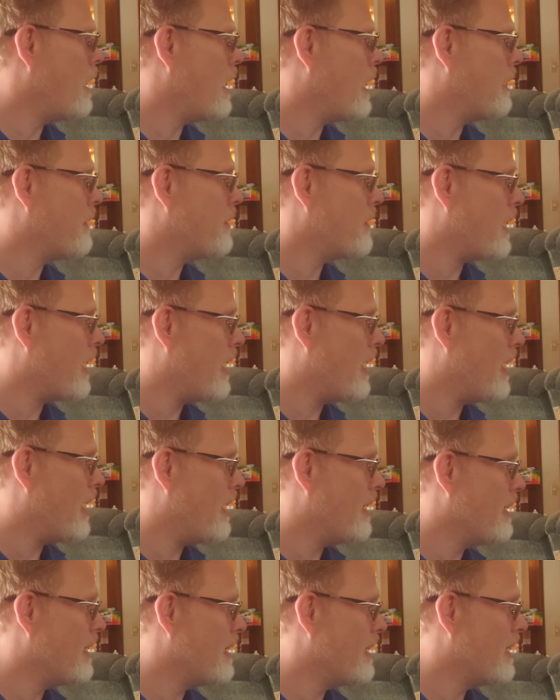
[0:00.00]
I,
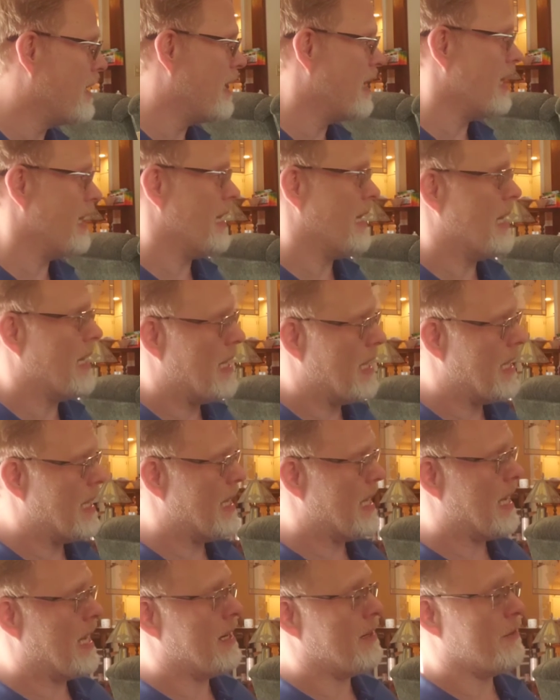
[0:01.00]
I,
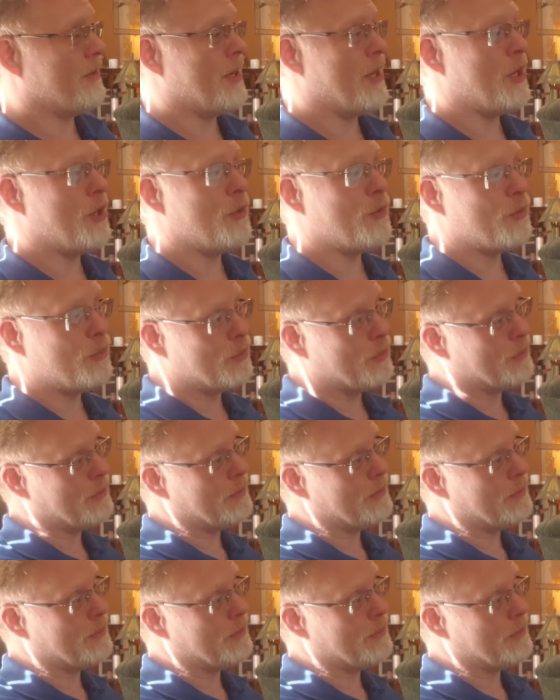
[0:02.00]
I don't know.